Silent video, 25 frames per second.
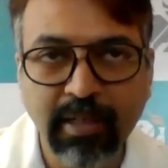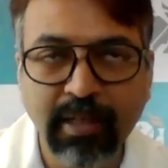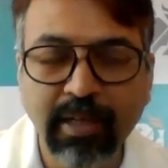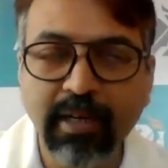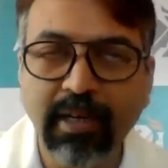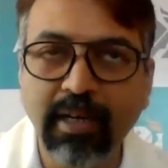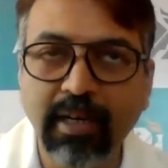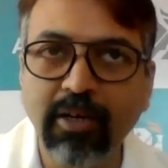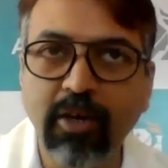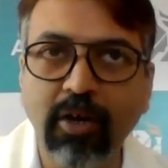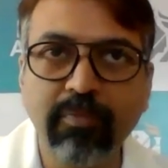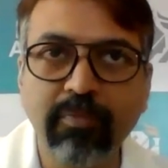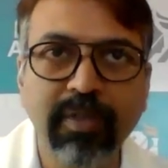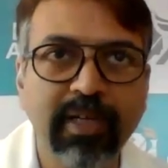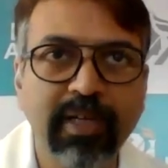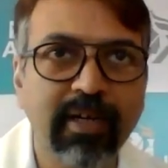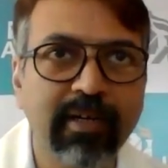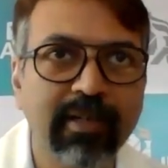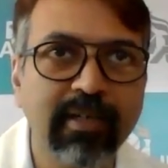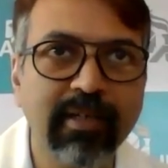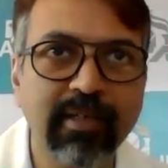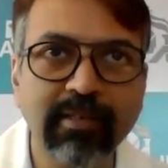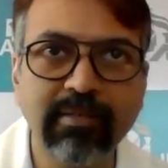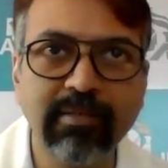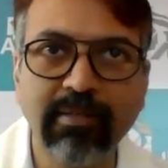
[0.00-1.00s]
Now we had
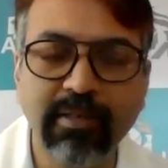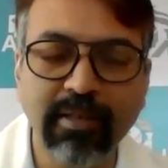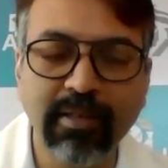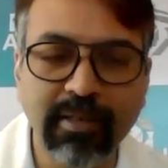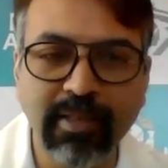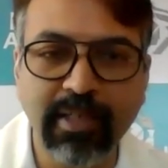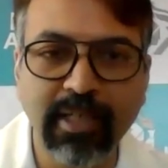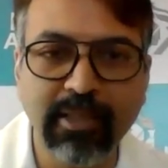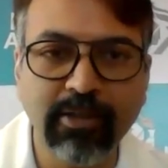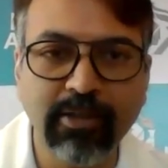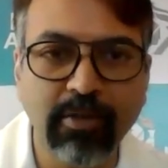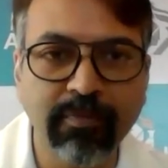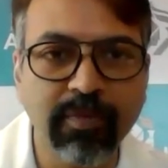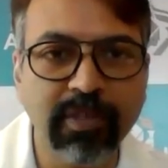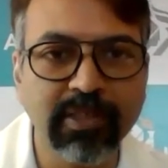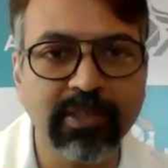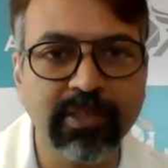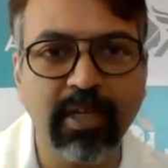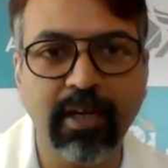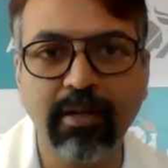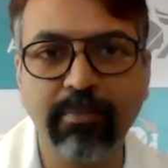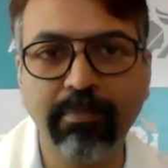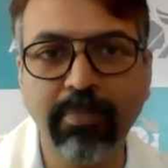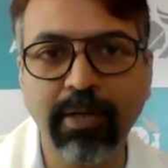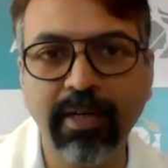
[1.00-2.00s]
a death of a
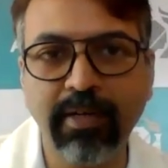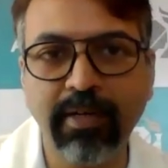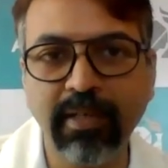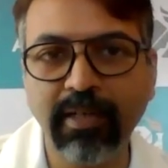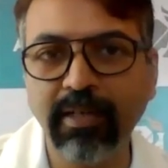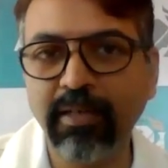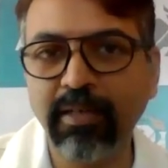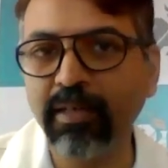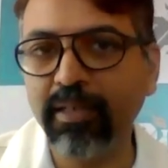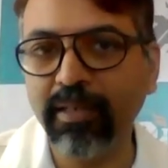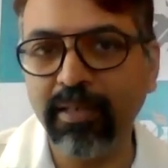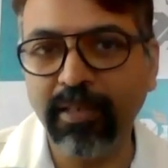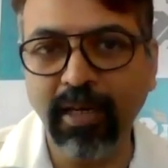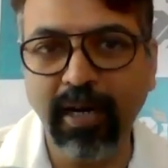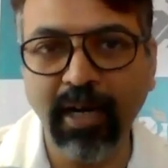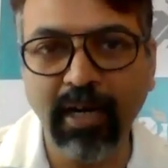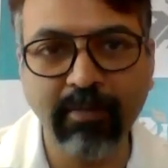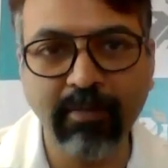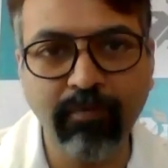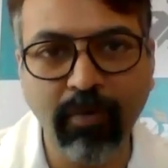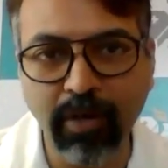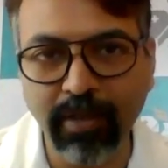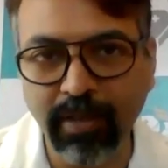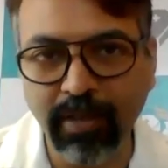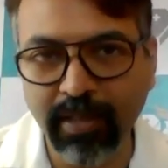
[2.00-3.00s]
celebrity, young
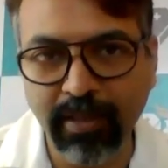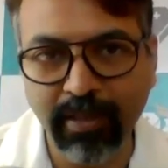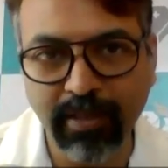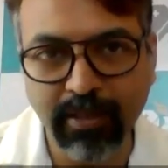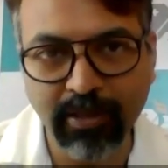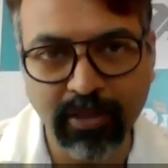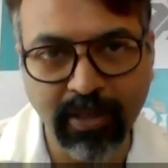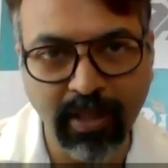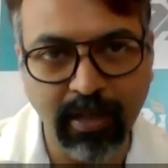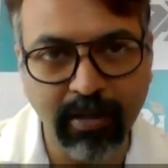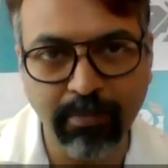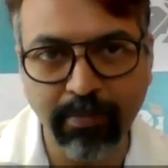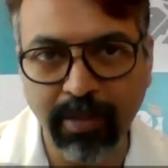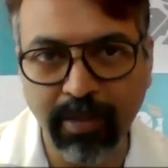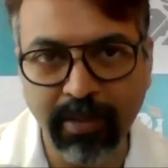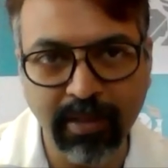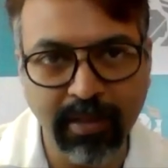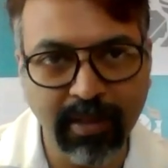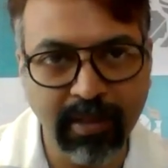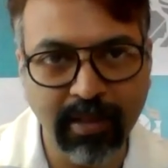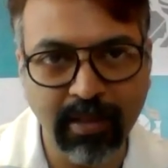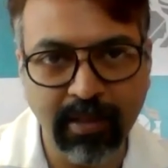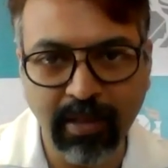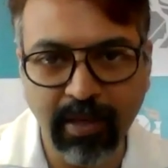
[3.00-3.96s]
40 year celebrity.